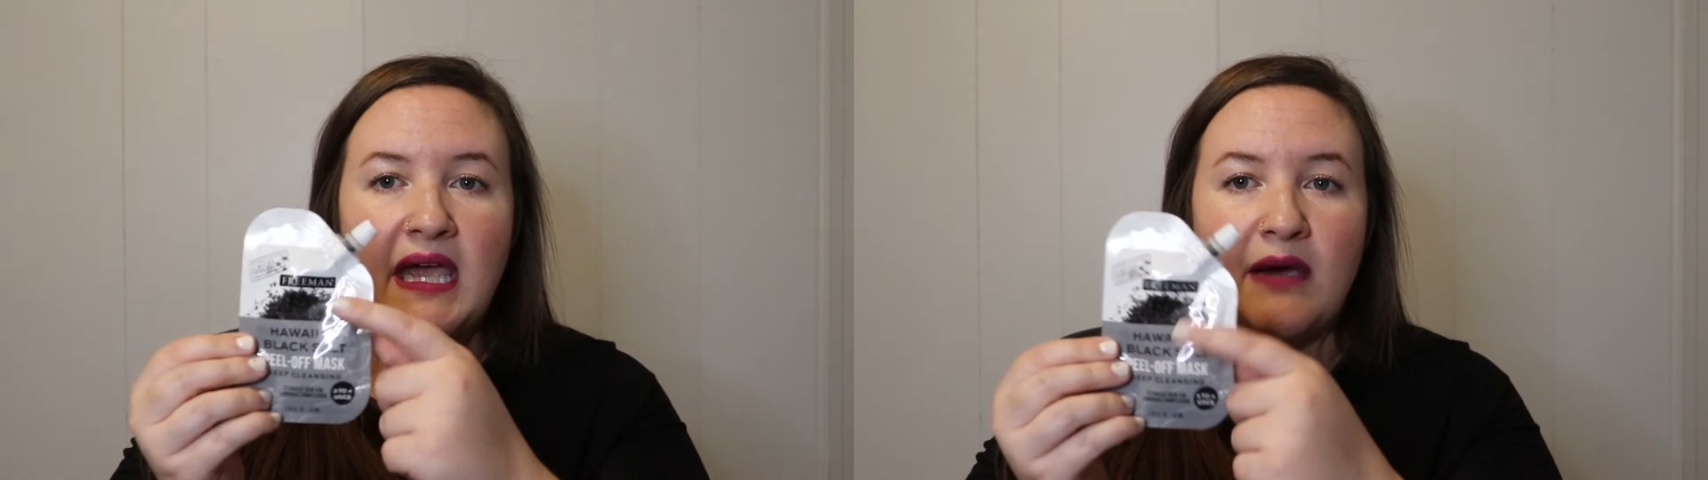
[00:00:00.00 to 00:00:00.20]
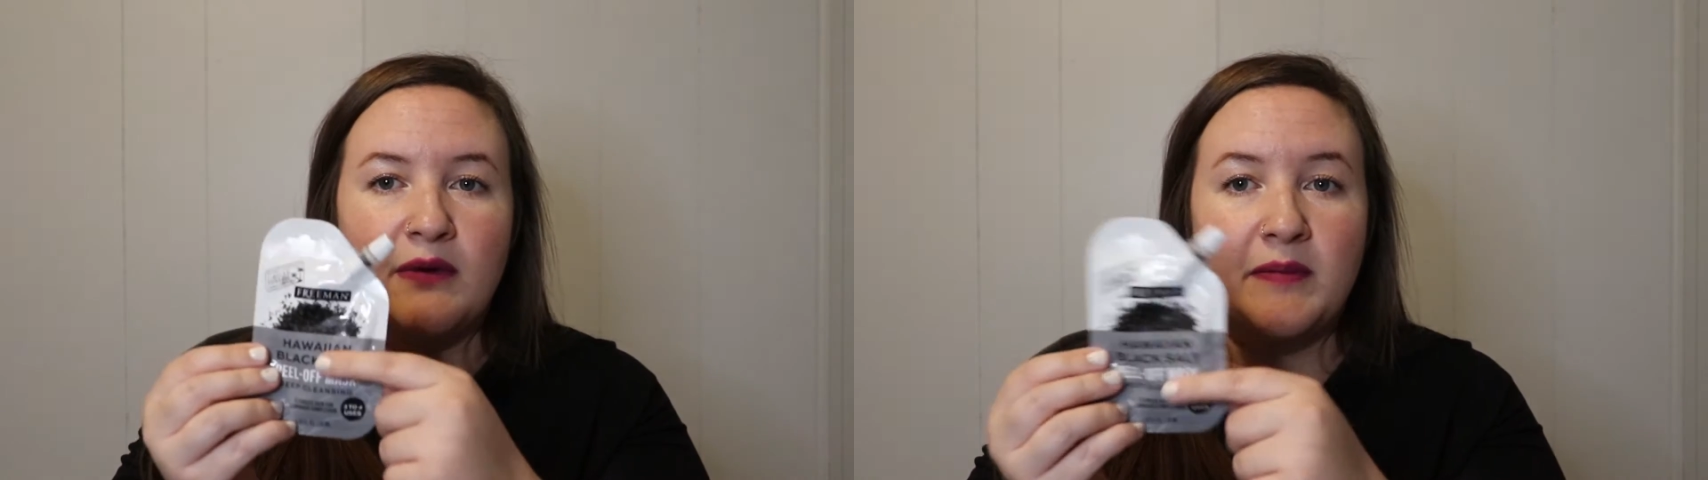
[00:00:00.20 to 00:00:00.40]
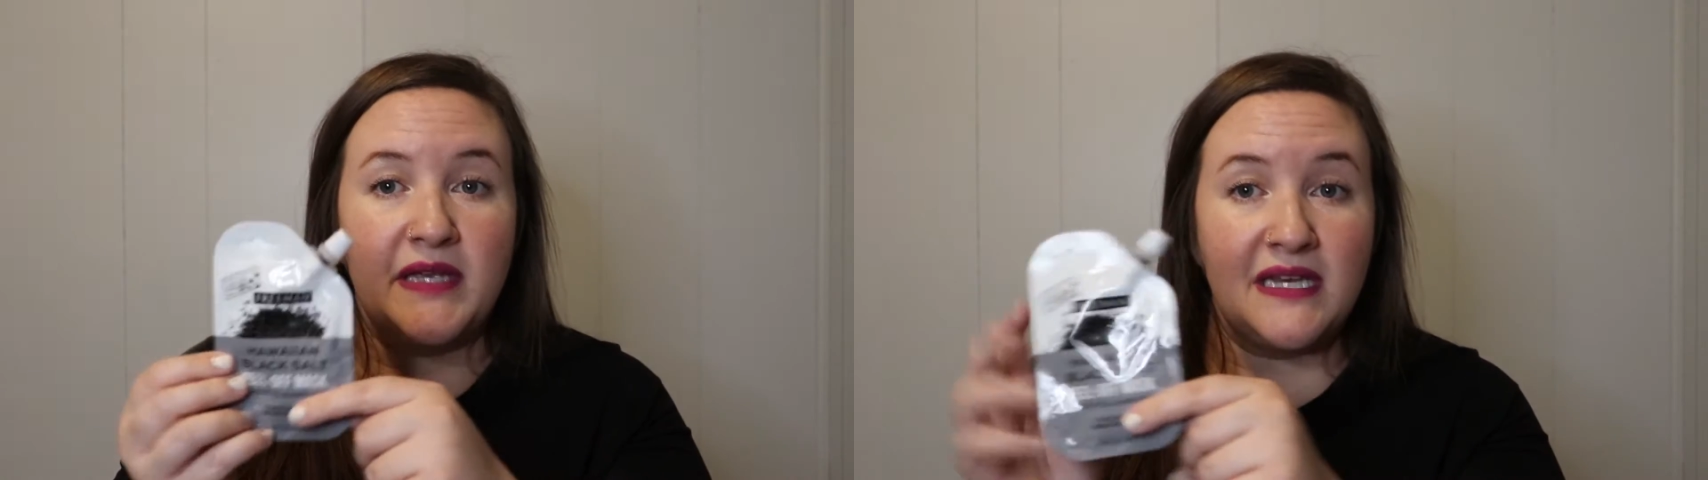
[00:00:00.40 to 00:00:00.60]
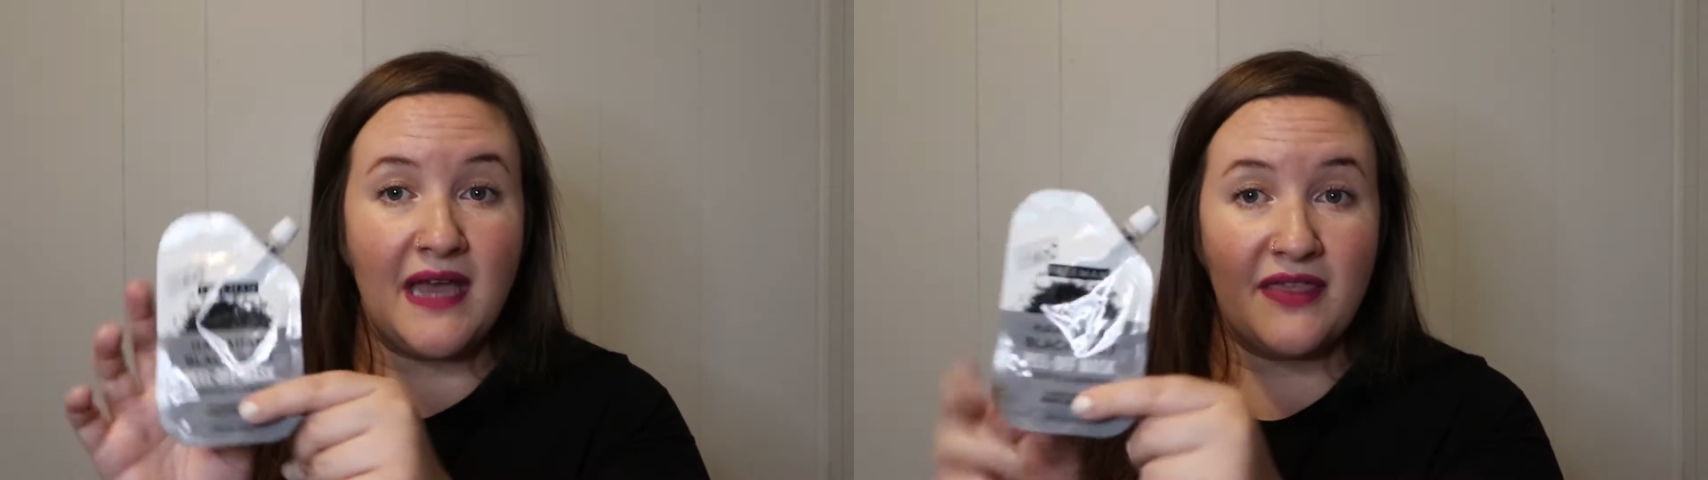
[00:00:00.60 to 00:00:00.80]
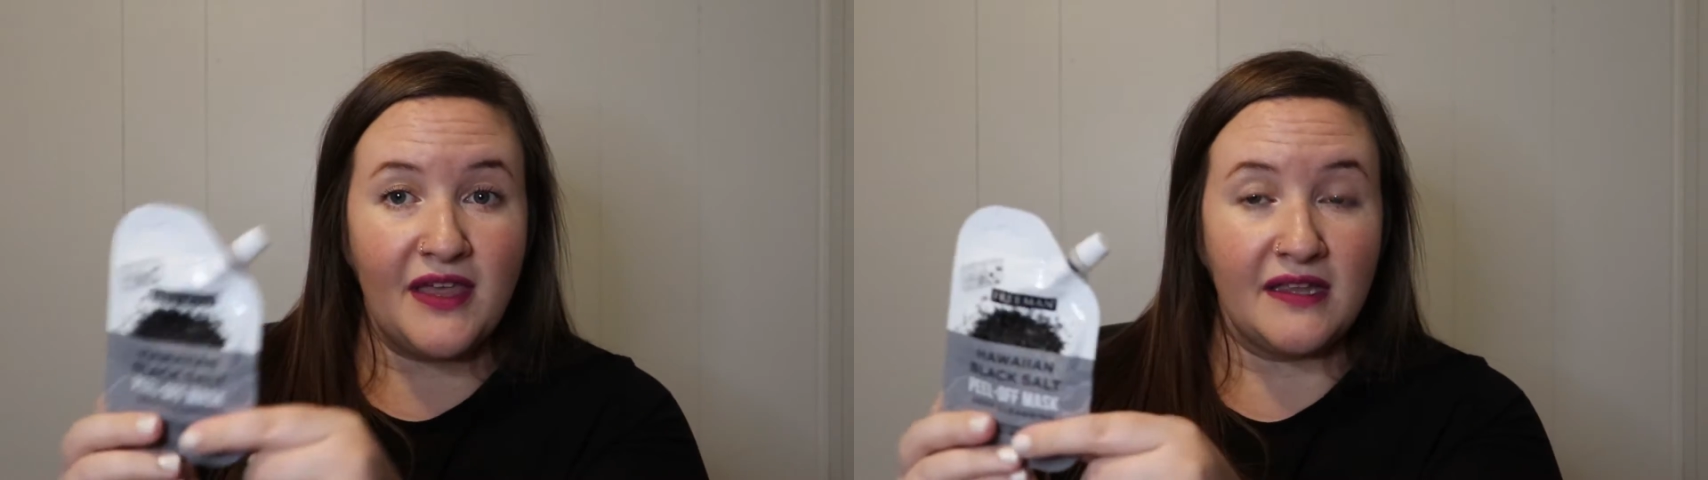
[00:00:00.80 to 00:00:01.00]
it would be
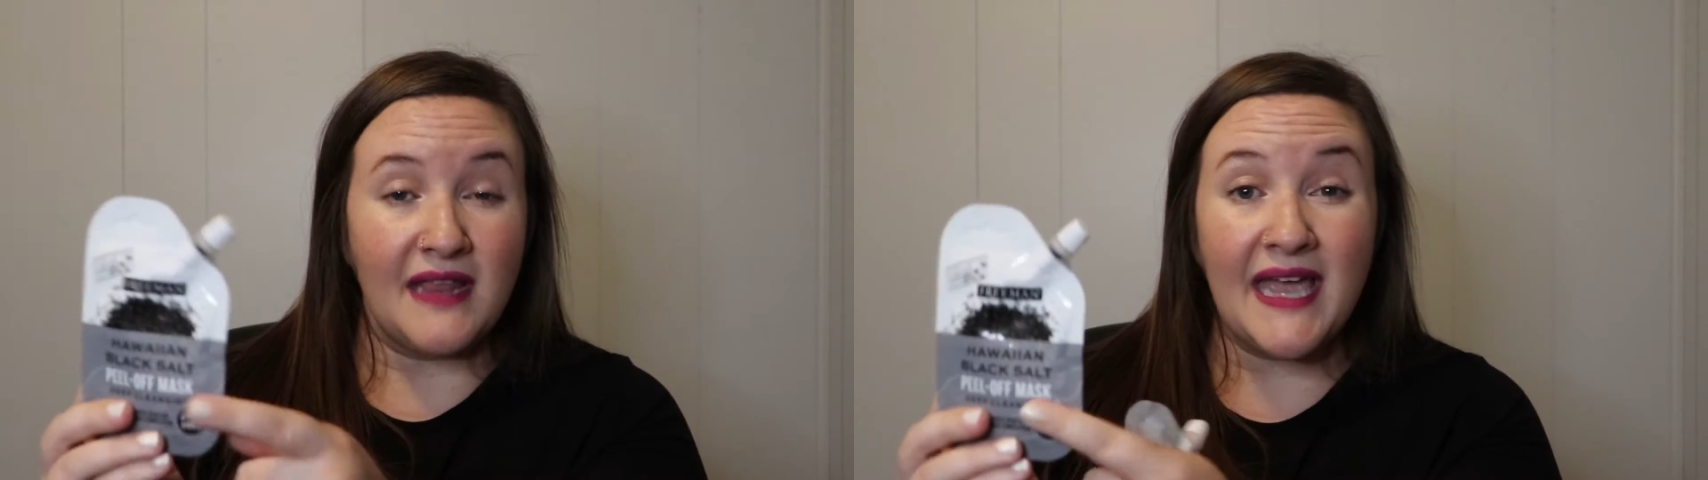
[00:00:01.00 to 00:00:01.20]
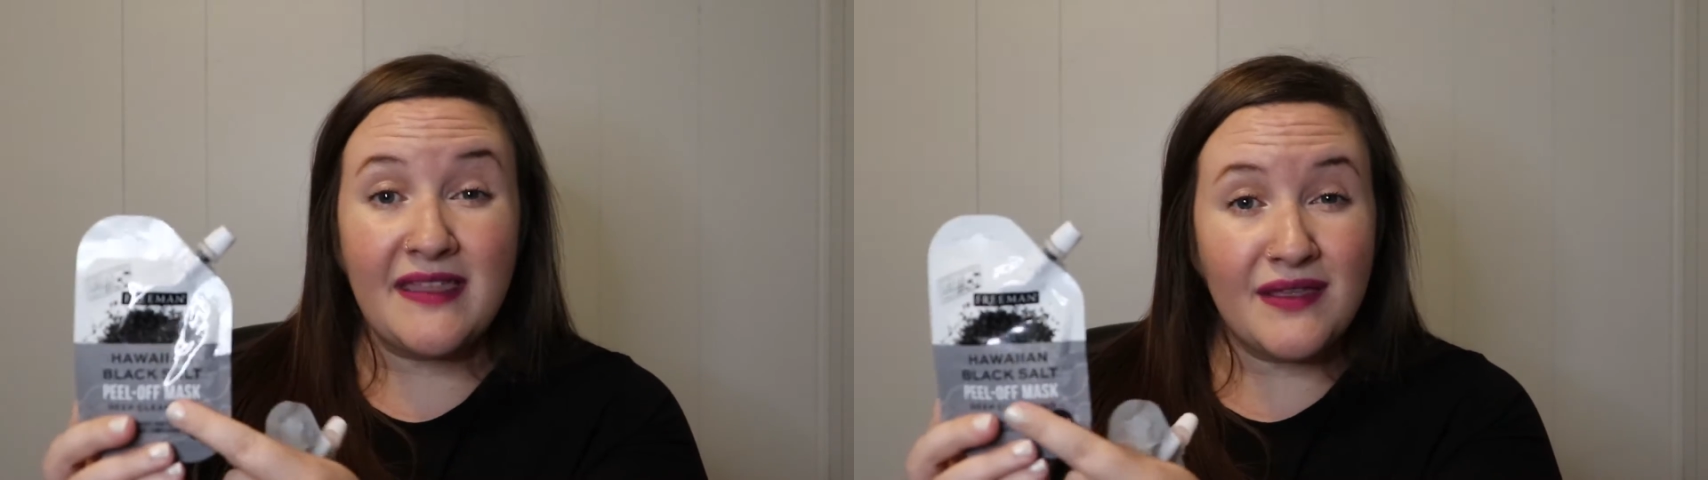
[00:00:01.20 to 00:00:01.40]
nothing like